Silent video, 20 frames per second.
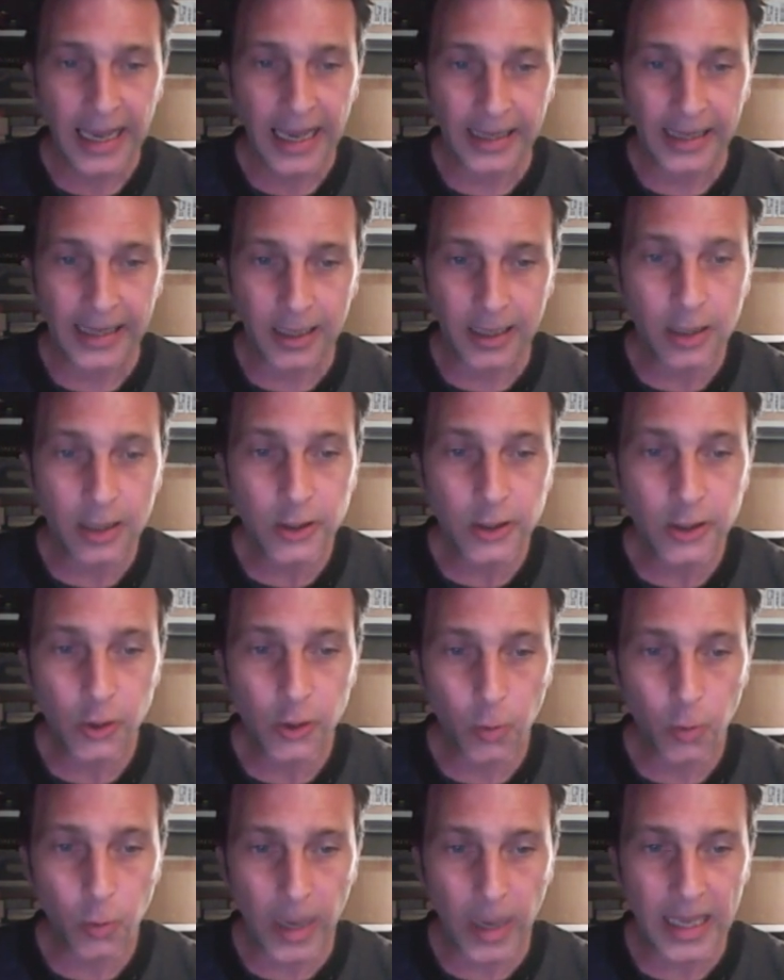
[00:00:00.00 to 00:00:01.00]
And along
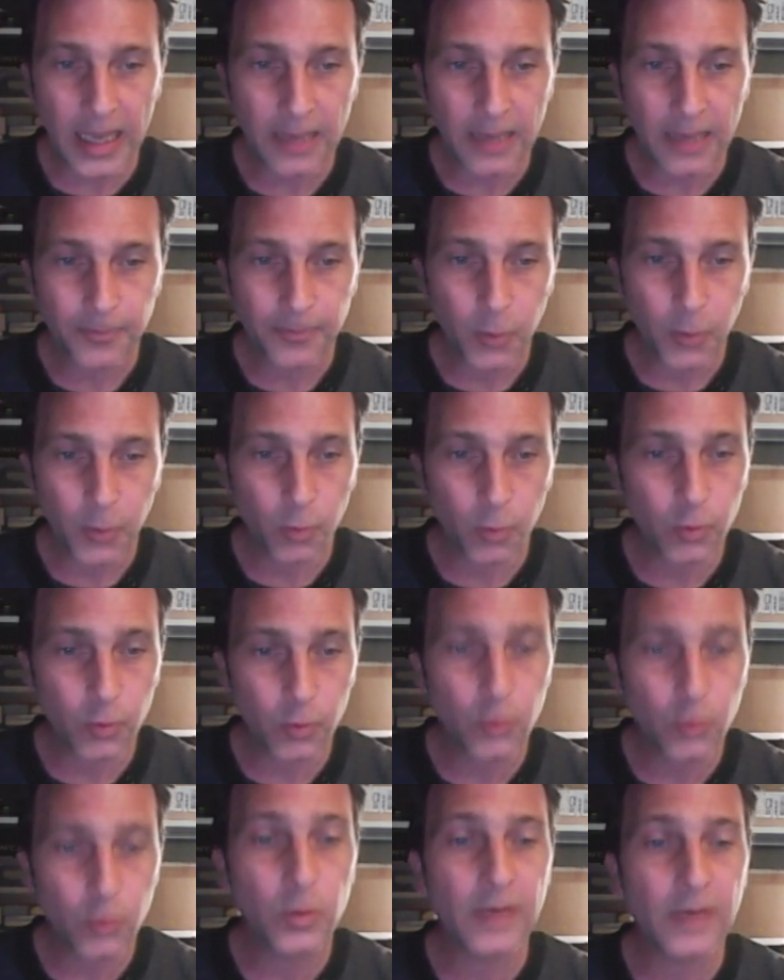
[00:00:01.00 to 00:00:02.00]
your way,
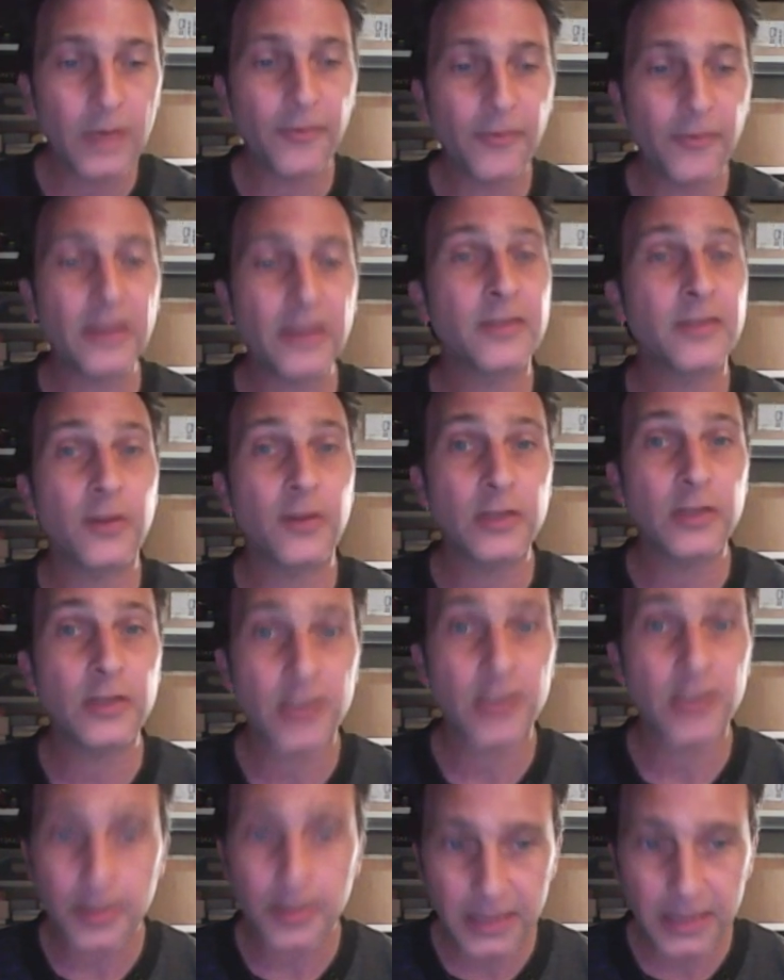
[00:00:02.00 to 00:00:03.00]
you will face
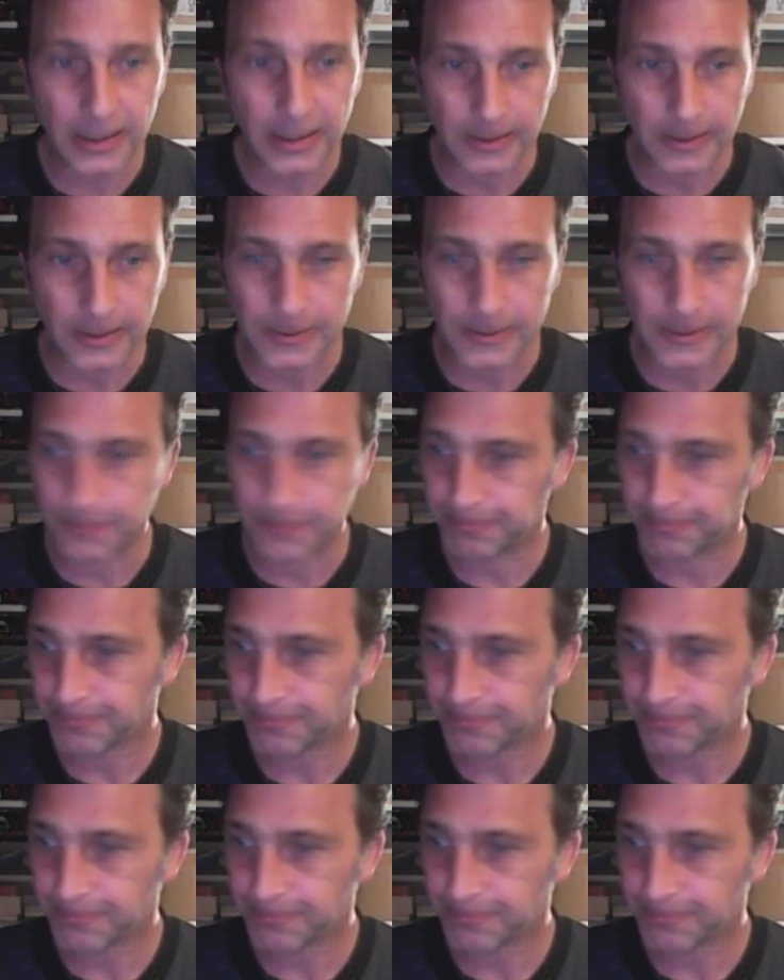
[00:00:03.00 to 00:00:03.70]
various obstacles.